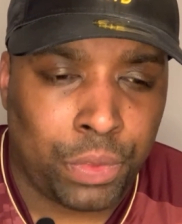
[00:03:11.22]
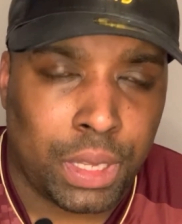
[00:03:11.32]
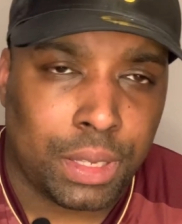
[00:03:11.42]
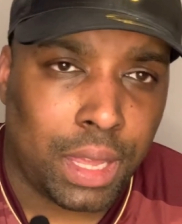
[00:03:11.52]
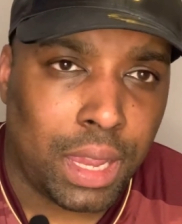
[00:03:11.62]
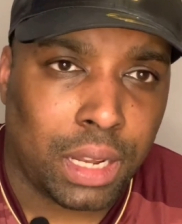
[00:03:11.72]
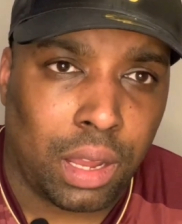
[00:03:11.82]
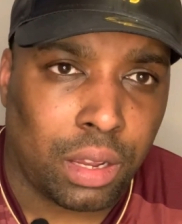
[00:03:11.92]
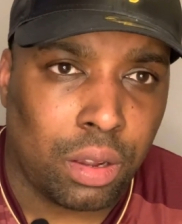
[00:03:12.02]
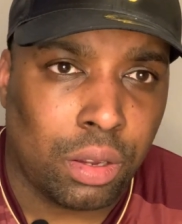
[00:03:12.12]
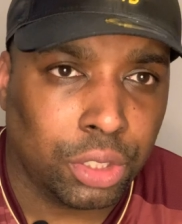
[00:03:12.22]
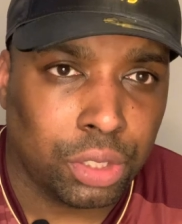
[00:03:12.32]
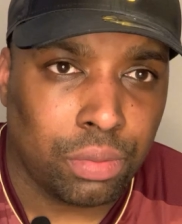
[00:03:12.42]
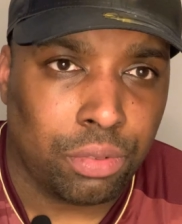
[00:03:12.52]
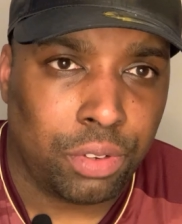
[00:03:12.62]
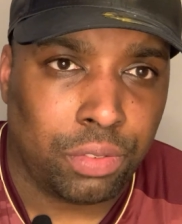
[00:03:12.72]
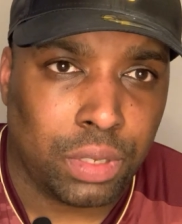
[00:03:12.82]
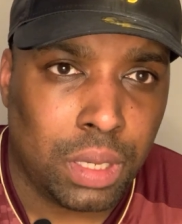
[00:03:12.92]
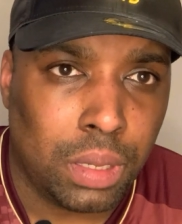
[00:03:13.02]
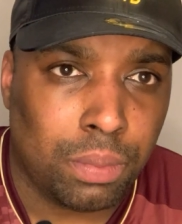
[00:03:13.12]
they had like
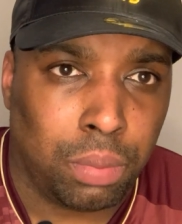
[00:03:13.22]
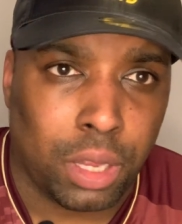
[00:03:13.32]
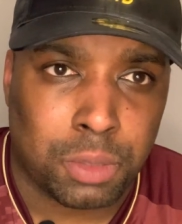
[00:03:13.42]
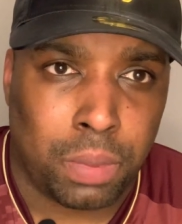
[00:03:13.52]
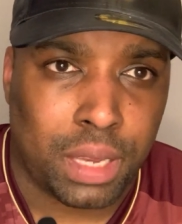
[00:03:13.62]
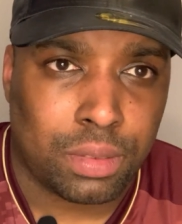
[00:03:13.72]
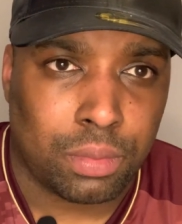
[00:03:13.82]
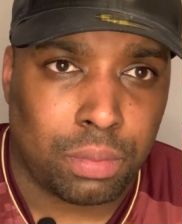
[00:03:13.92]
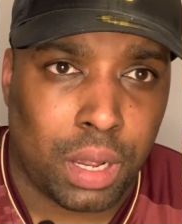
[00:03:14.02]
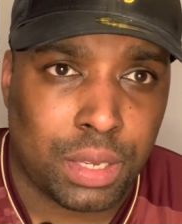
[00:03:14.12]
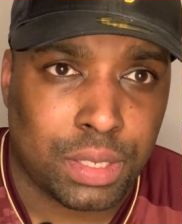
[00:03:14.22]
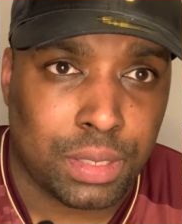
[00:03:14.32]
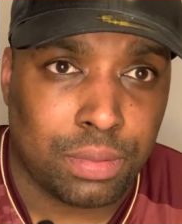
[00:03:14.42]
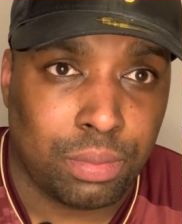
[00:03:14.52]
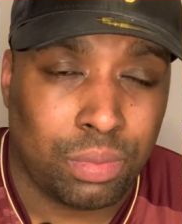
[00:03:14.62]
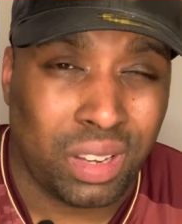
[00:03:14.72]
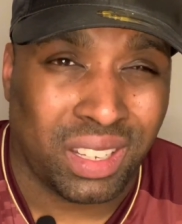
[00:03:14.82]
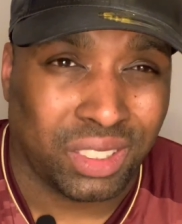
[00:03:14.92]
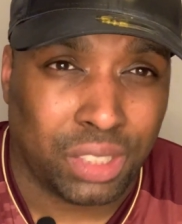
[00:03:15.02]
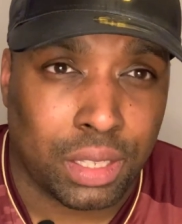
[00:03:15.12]
150 plus passes. Like,
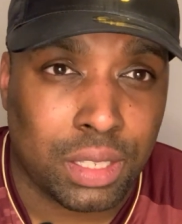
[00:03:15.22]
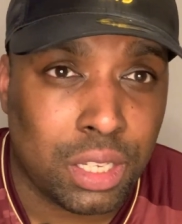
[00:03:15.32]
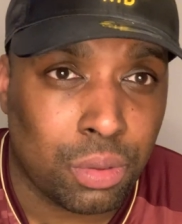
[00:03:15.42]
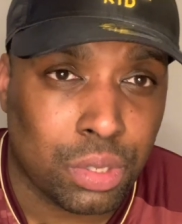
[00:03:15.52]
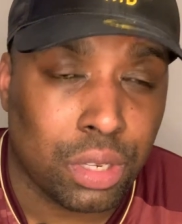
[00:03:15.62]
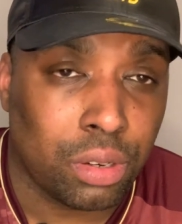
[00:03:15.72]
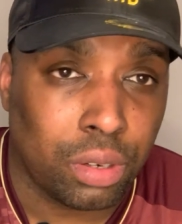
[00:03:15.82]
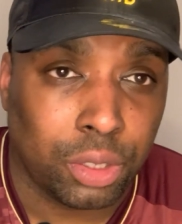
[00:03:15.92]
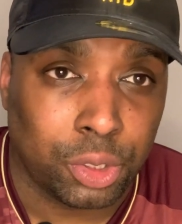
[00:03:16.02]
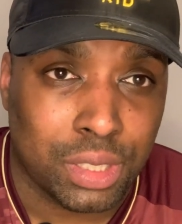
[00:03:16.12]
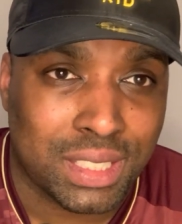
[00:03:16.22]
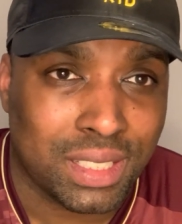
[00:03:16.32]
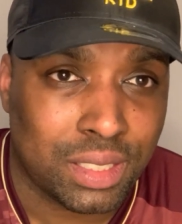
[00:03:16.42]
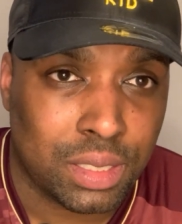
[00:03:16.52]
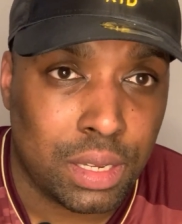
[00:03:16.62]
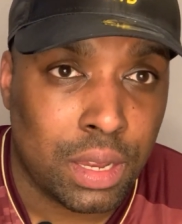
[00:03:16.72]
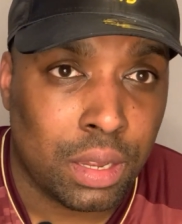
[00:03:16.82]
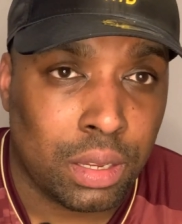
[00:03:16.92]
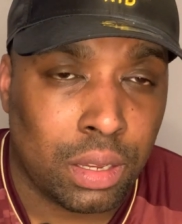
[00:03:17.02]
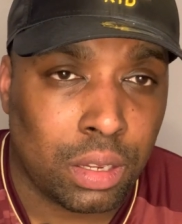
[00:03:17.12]
I think it was under 160
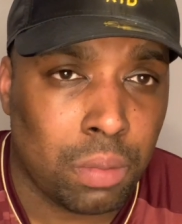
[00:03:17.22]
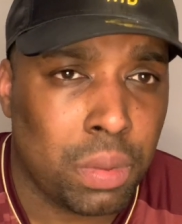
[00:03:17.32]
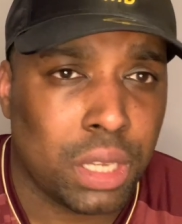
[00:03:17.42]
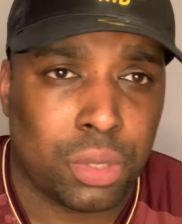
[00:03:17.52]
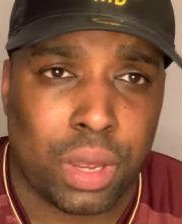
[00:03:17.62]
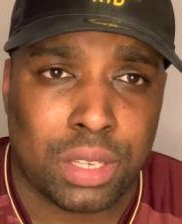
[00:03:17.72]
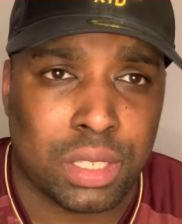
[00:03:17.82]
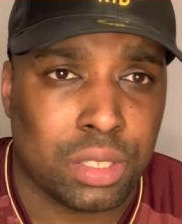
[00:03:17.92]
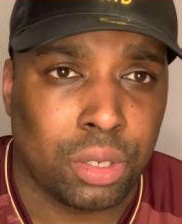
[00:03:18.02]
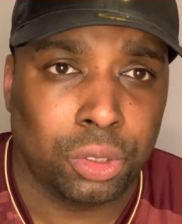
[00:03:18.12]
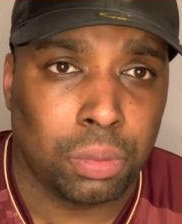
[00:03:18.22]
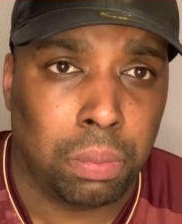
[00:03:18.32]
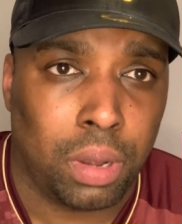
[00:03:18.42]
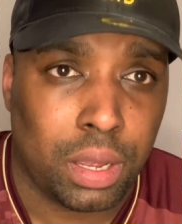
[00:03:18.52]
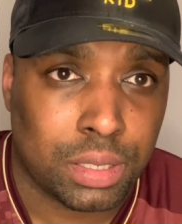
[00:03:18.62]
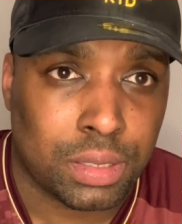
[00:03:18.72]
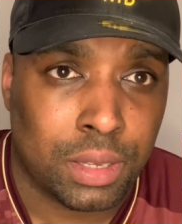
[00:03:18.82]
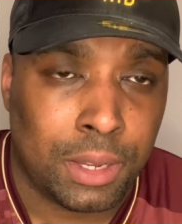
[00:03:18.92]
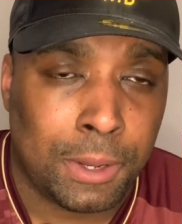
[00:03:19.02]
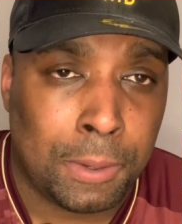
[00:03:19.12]
compared to our 600 plus.
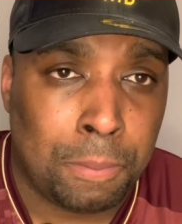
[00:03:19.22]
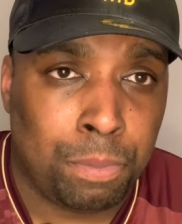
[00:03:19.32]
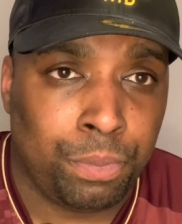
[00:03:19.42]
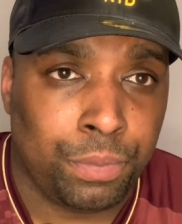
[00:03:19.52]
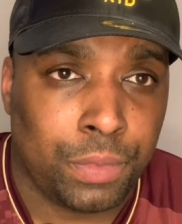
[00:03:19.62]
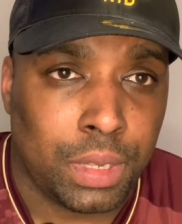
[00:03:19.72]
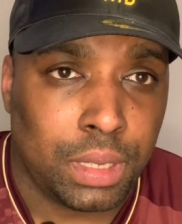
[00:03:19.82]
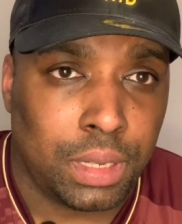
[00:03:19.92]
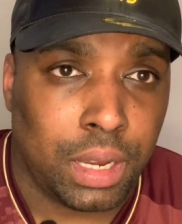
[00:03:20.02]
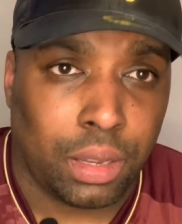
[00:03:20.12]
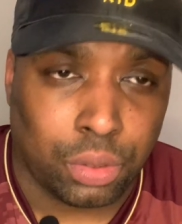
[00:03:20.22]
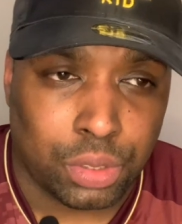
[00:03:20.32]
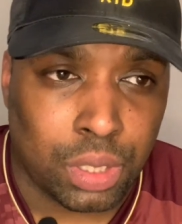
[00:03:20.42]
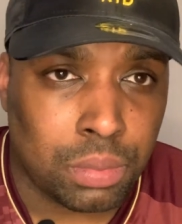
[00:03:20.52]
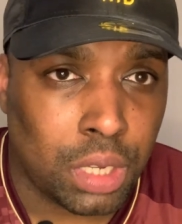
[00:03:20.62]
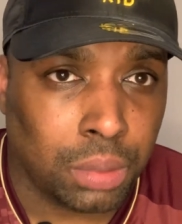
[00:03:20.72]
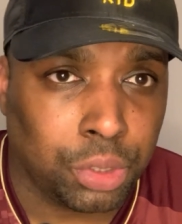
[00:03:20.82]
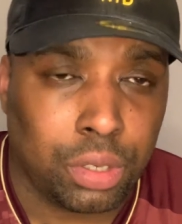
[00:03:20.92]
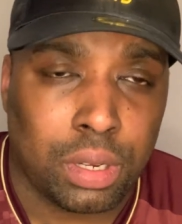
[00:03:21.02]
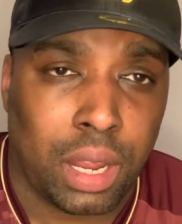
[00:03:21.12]
Now, sometimes you
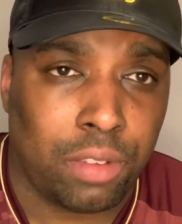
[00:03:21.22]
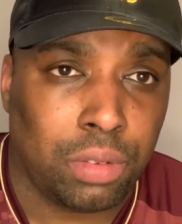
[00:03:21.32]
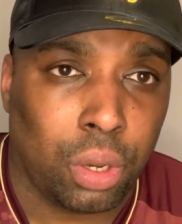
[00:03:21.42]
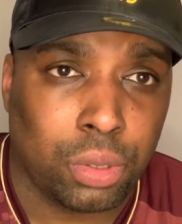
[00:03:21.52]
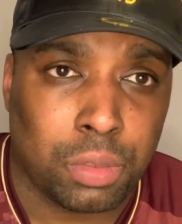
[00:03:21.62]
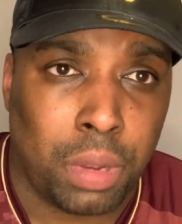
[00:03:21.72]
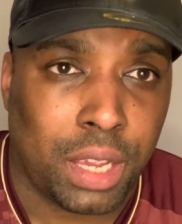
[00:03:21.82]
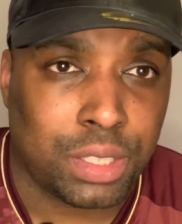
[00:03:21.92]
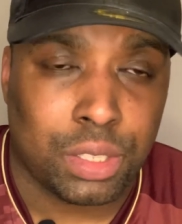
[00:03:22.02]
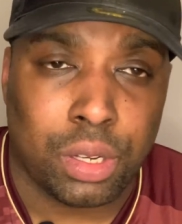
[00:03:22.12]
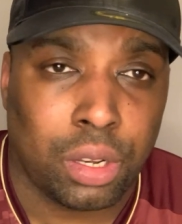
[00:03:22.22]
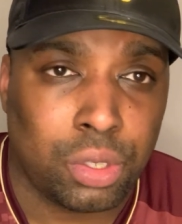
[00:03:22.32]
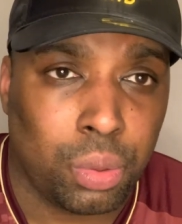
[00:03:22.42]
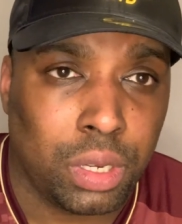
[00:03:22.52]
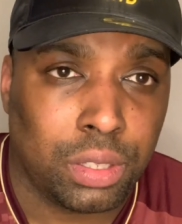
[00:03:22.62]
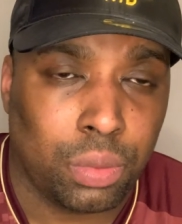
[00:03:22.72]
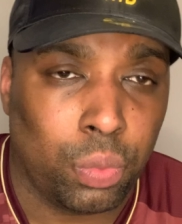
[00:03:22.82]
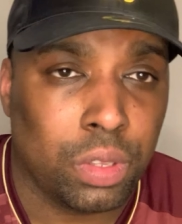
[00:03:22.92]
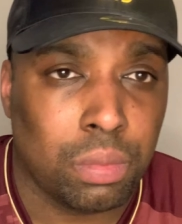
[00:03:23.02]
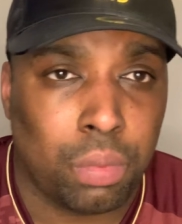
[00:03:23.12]
can have loads of passes and not do anything
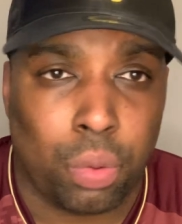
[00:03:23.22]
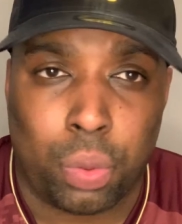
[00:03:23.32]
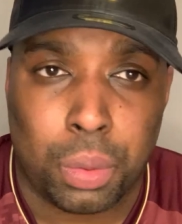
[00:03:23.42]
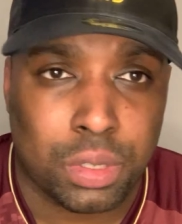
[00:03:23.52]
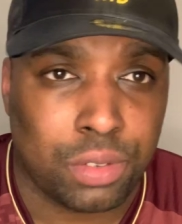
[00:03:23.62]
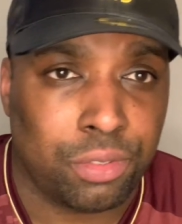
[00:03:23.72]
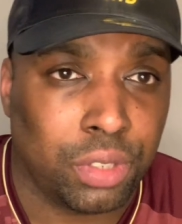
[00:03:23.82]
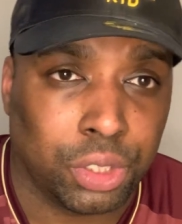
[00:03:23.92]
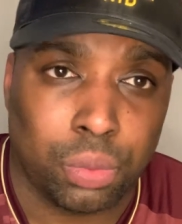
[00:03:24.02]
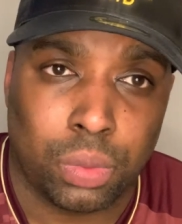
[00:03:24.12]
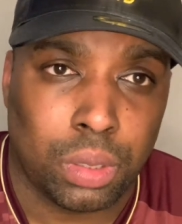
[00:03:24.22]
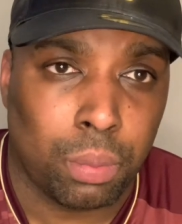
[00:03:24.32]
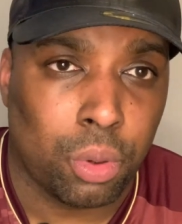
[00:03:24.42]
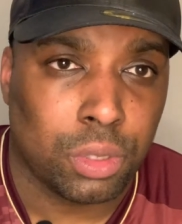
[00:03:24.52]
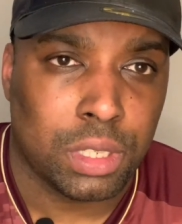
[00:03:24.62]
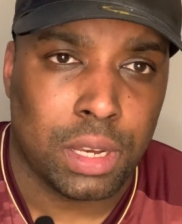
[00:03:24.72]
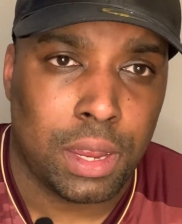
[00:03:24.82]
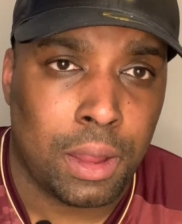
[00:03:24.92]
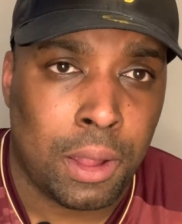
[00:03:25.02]
with them, but we was efficient with the ball today.